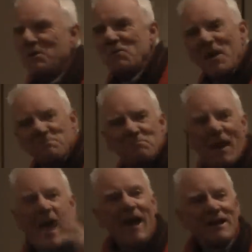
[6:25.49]
went
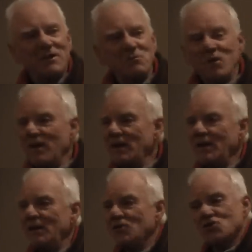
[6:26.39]
back and
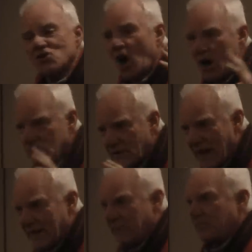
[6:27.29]
we shot
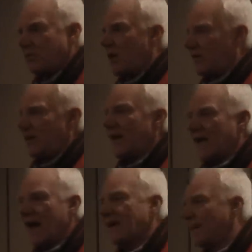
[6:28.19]
that improv, and I,
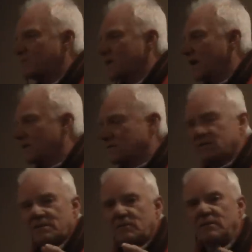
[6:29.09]
I kept saying to
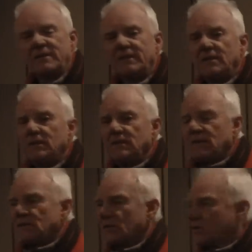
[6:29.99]
the to the